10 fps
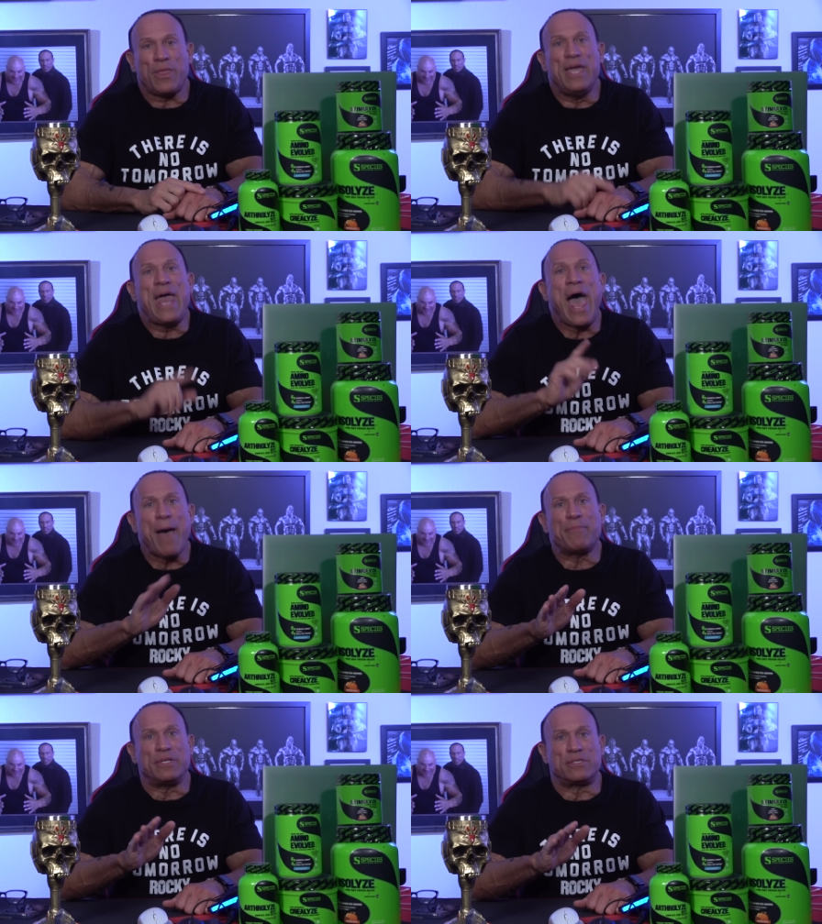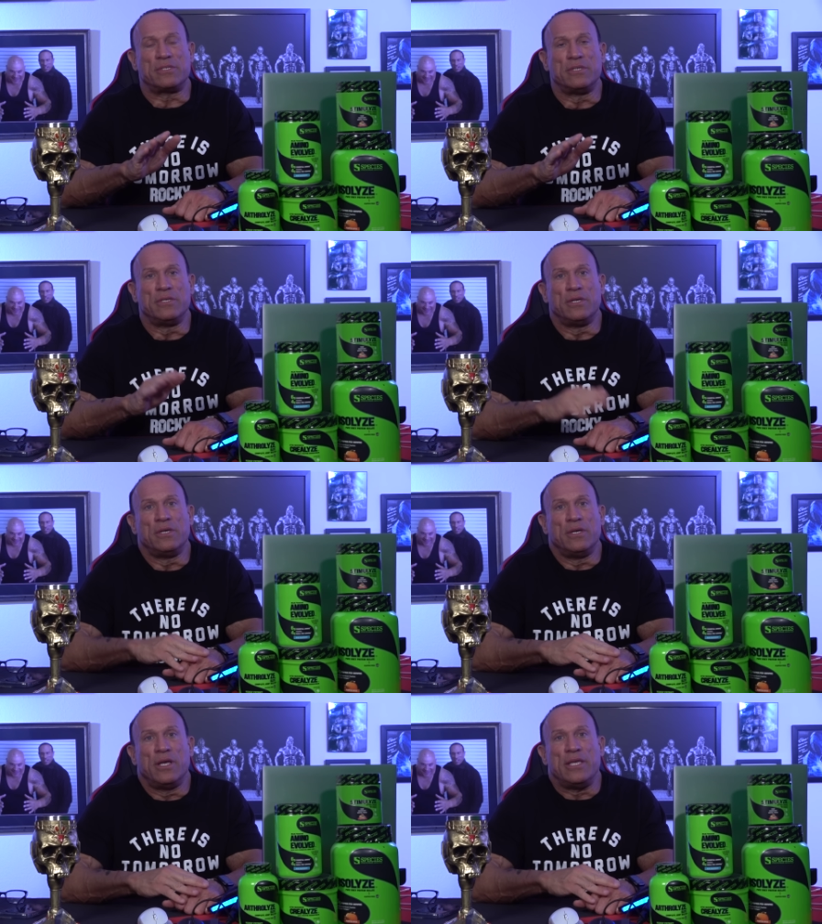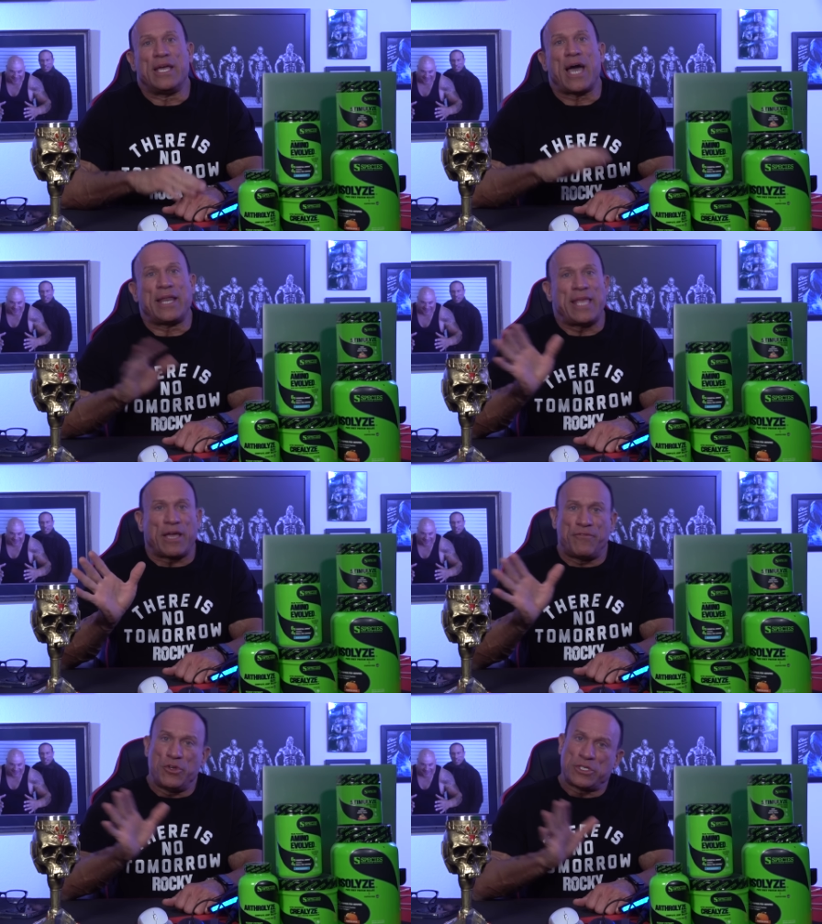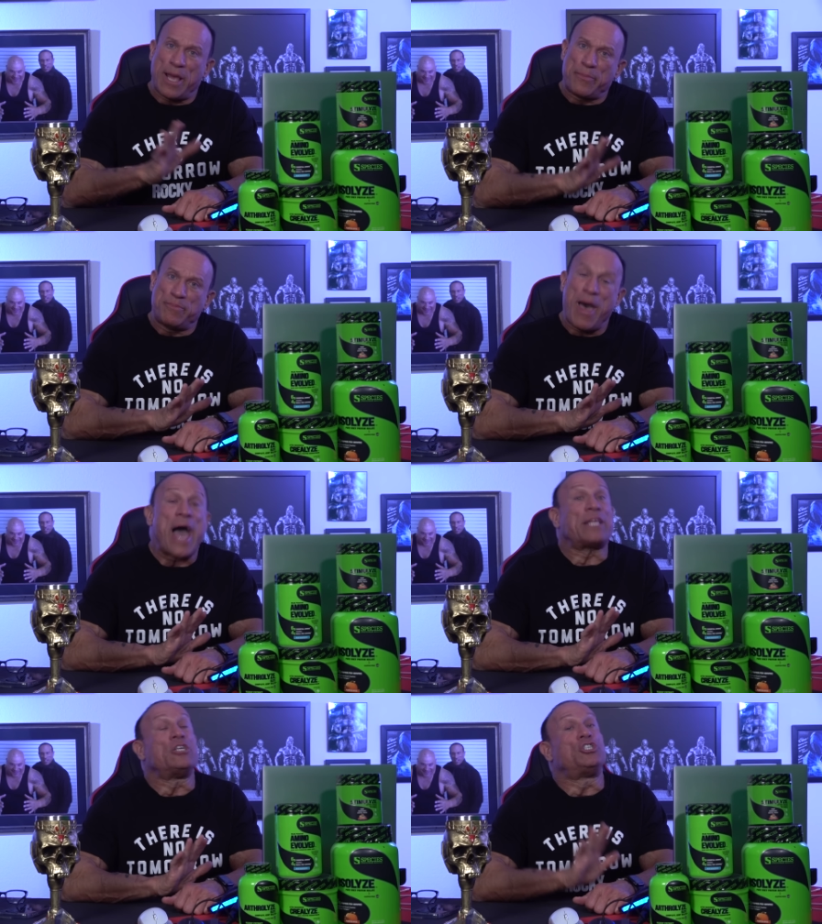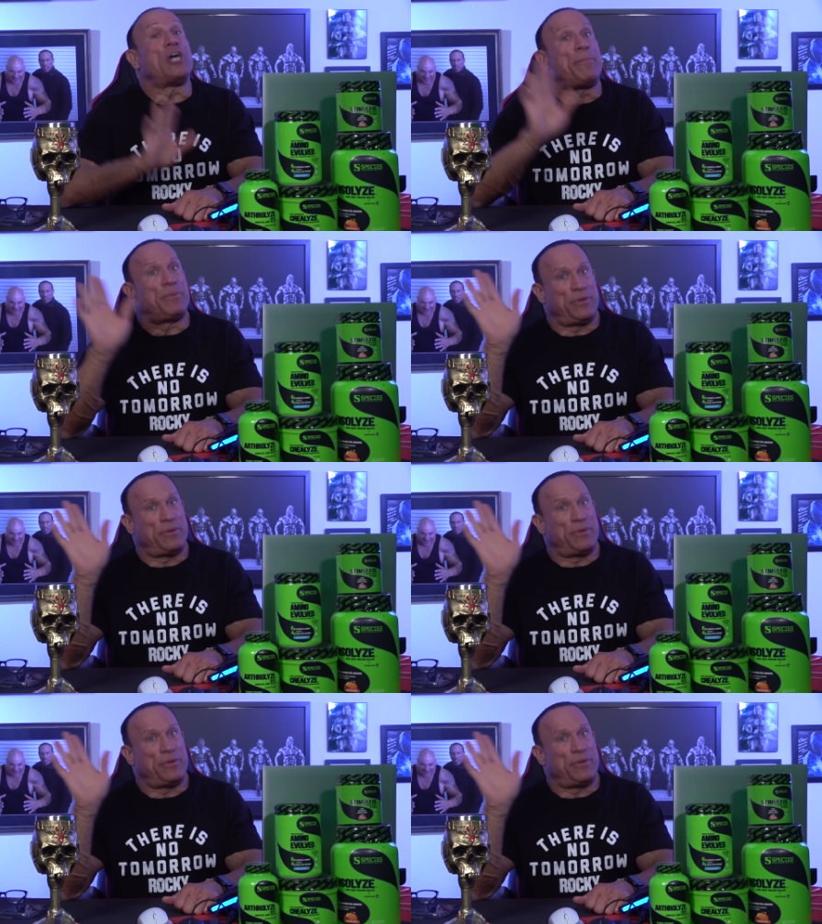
It happens. You got to take a few steps back to jump